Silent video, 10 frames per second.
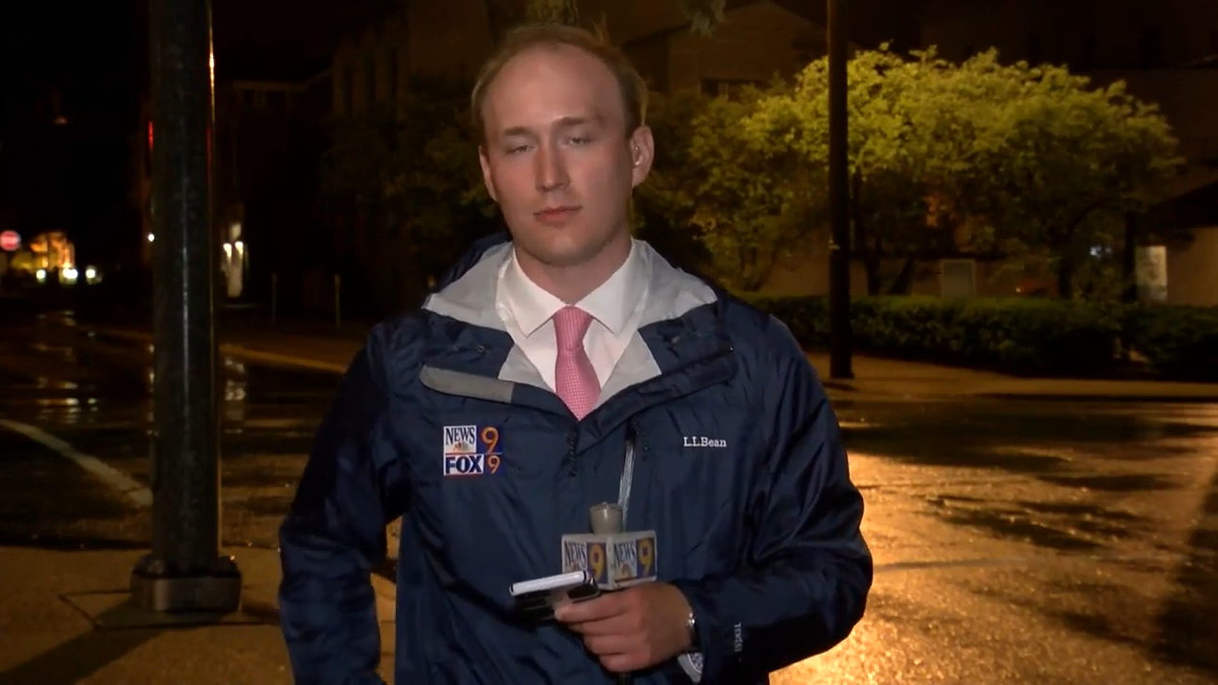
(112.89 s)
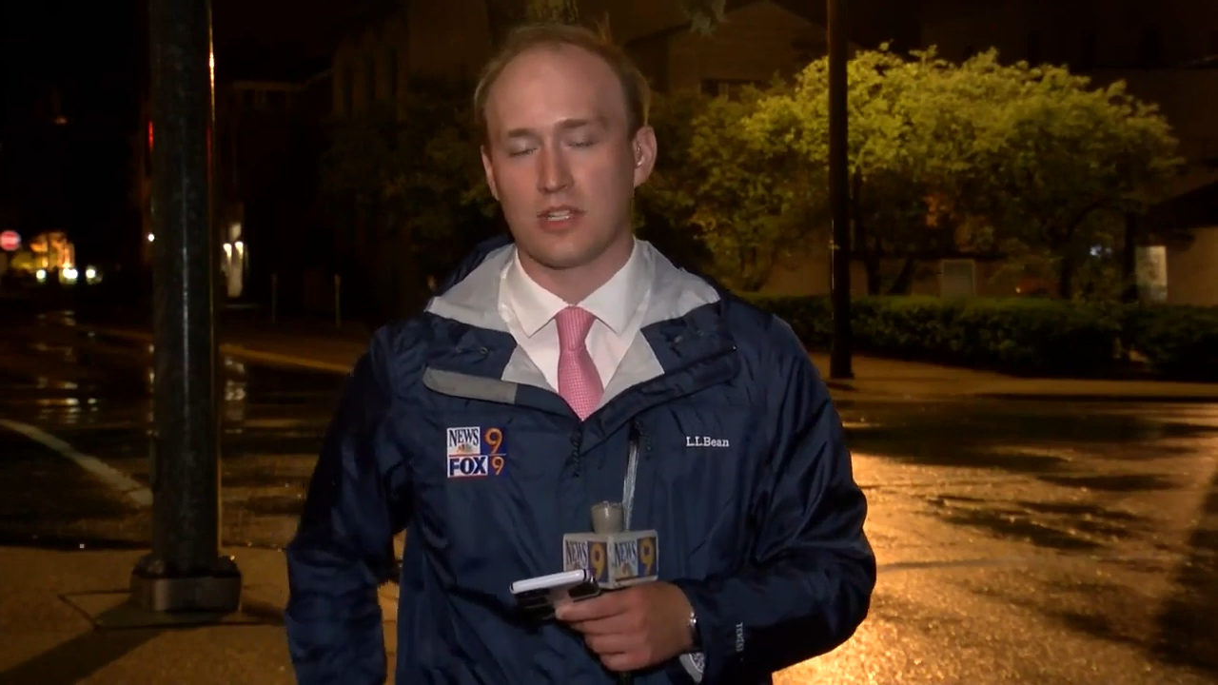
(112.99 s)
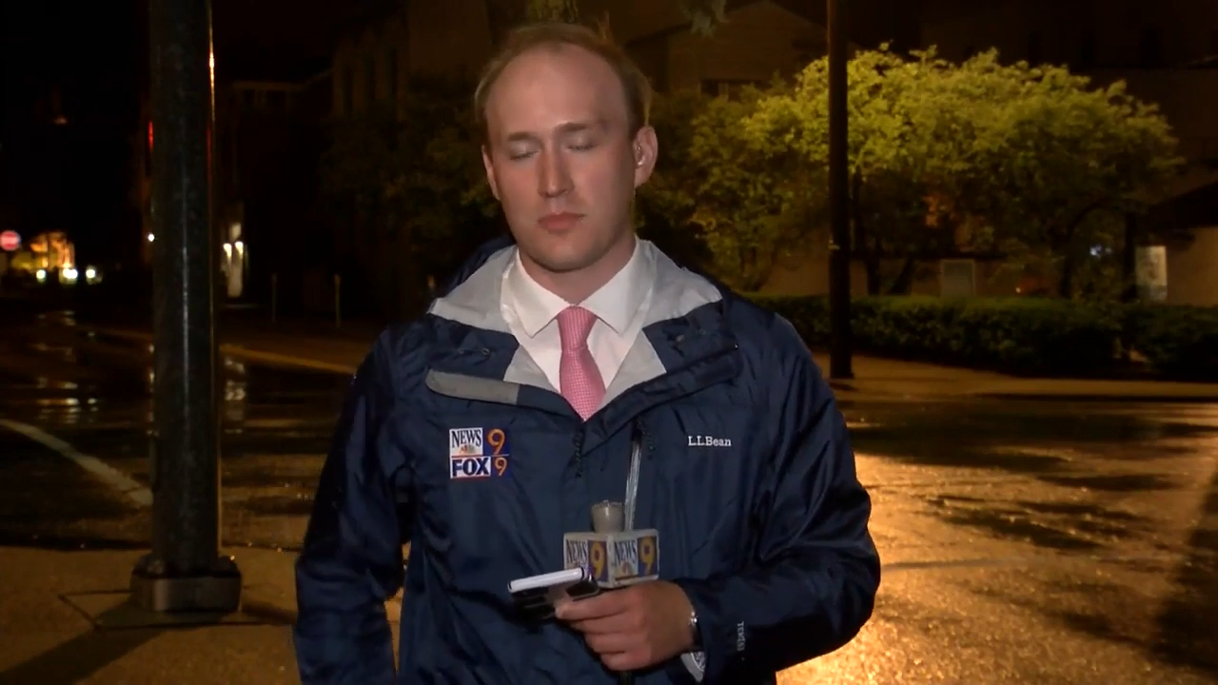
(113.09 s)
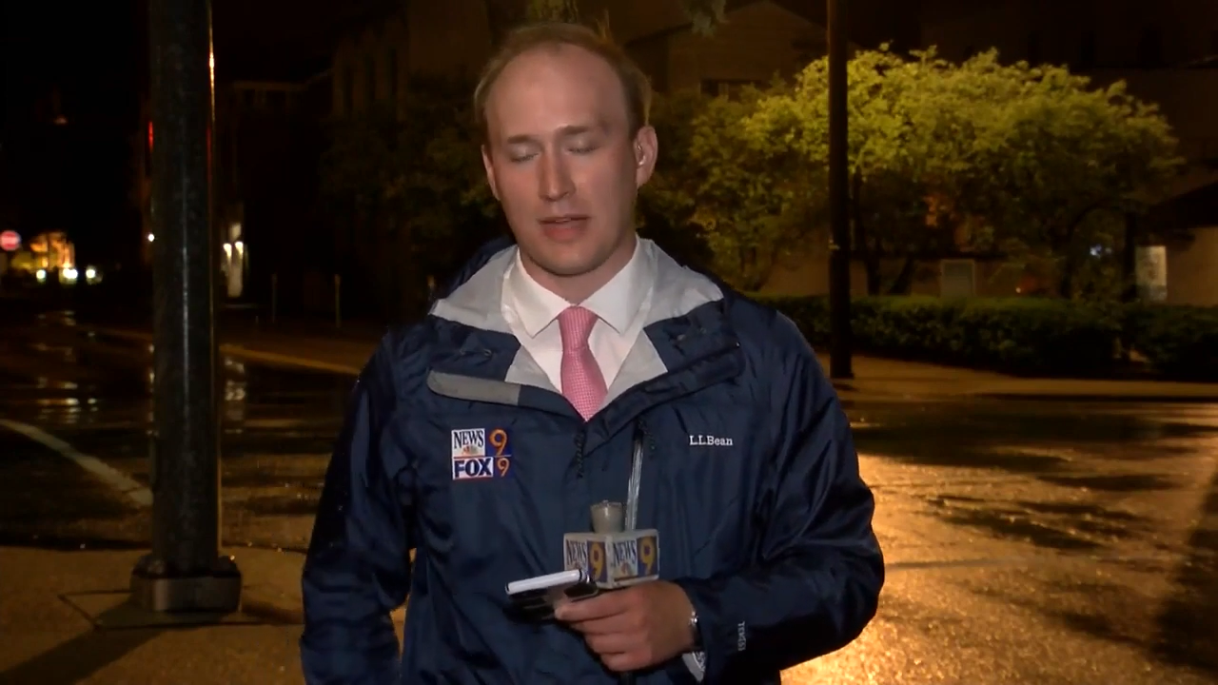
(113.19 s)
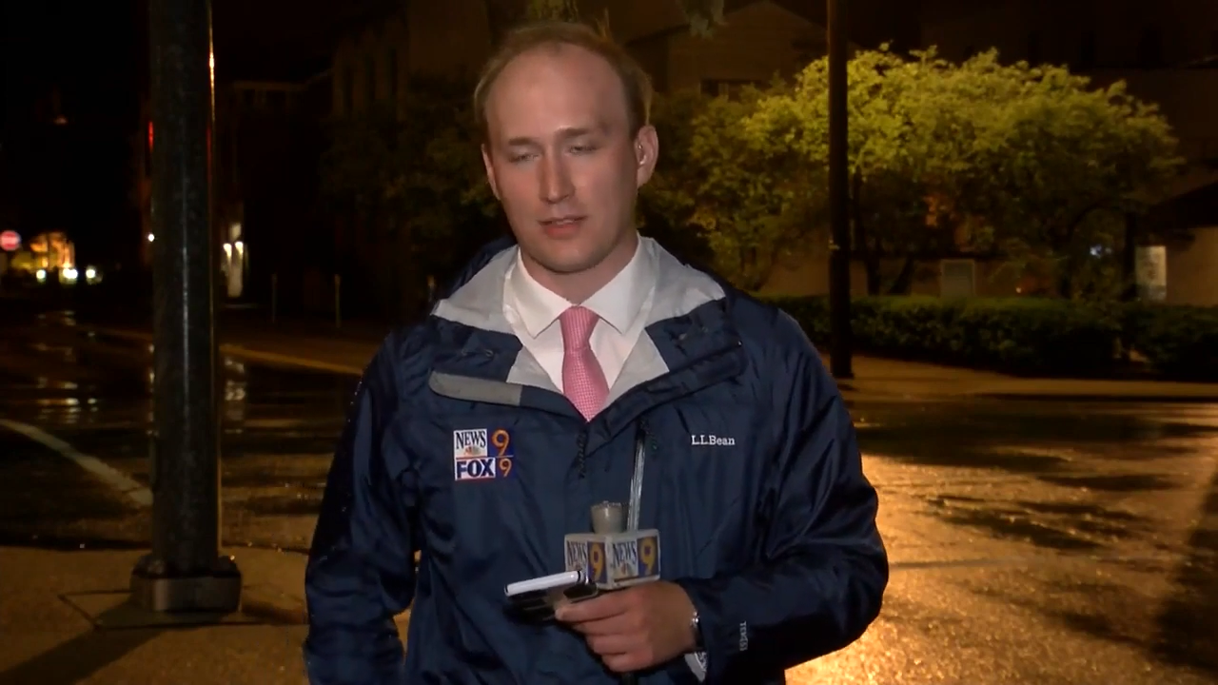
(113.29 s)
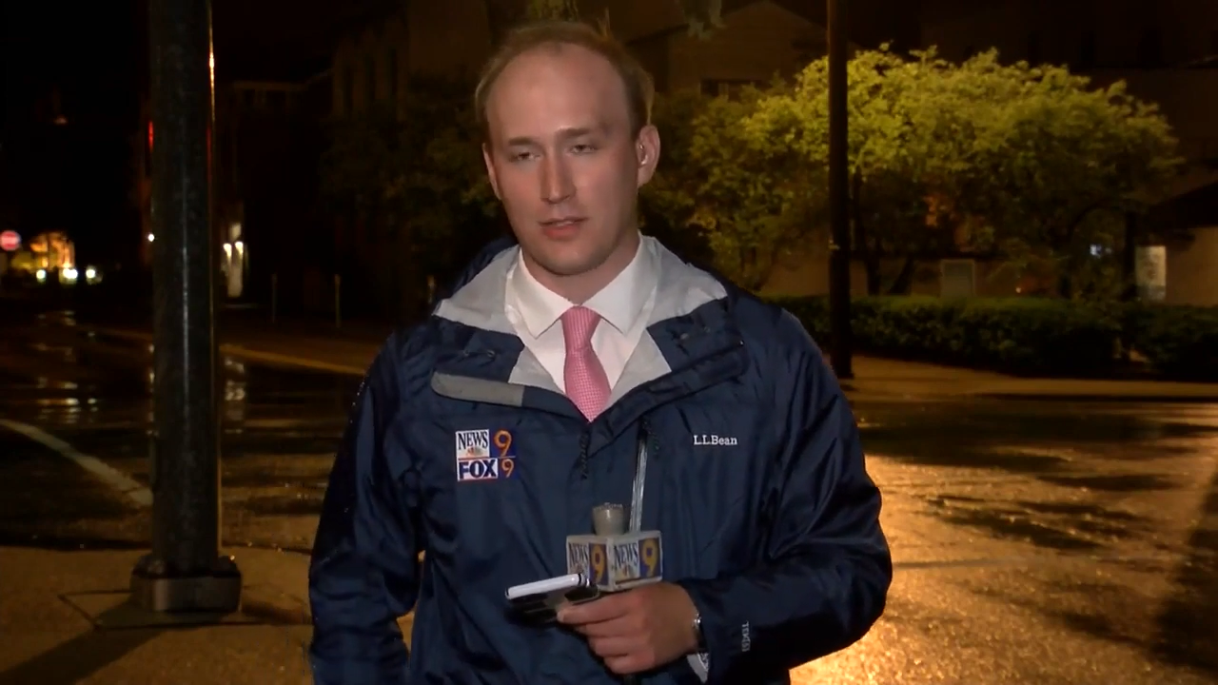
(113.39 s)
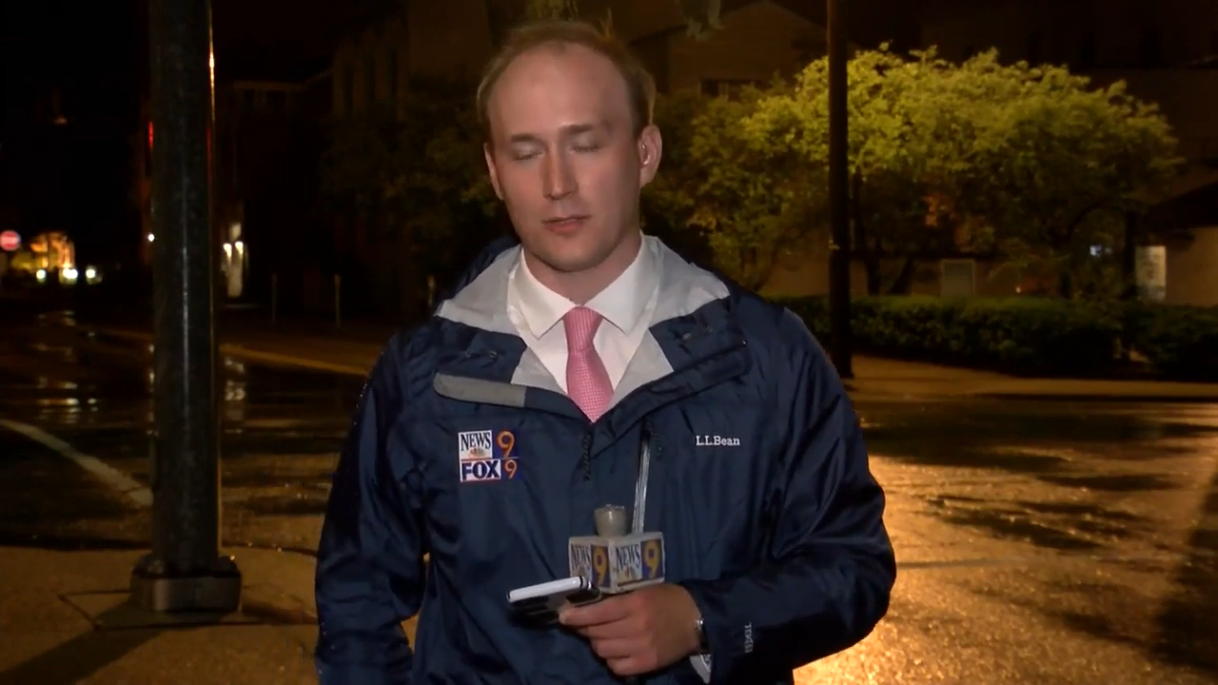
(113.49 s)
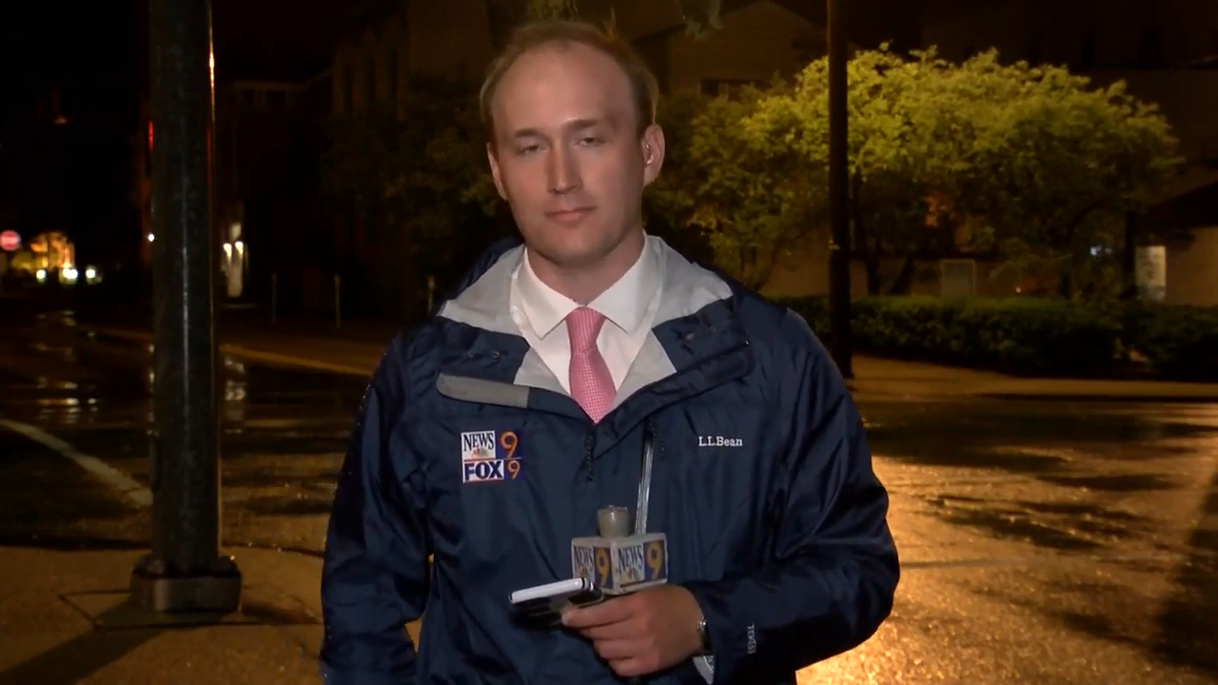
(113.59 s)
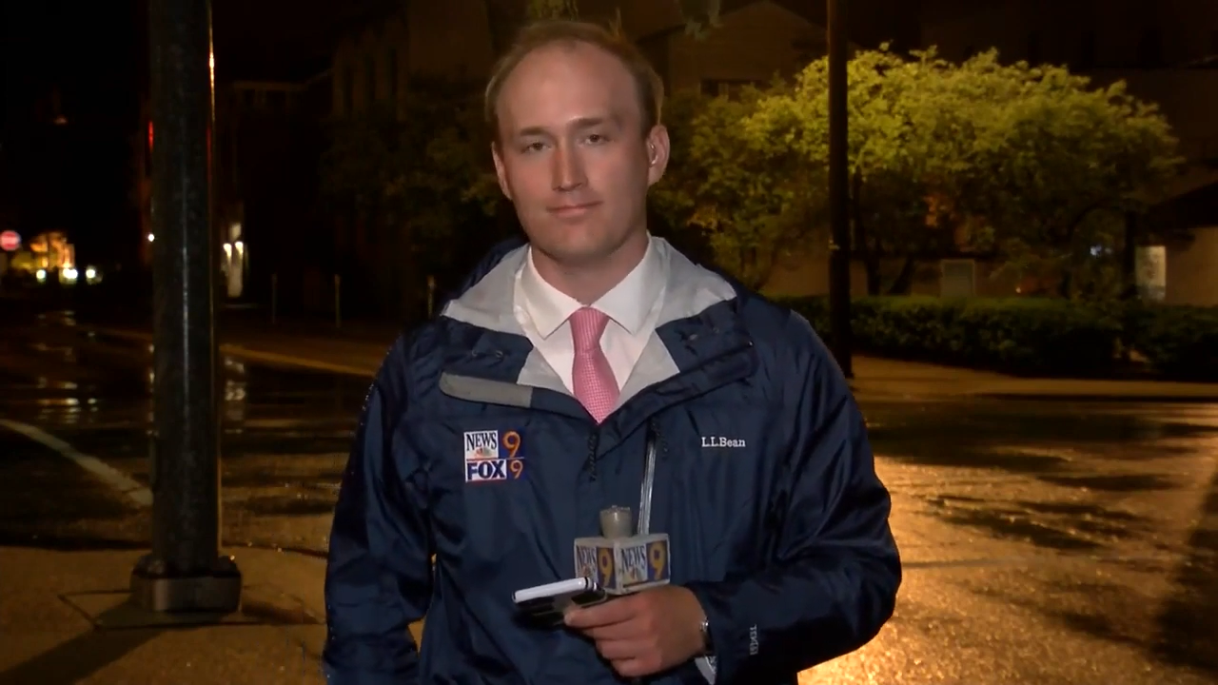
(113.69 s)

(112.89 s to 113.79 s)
Rich, back to you.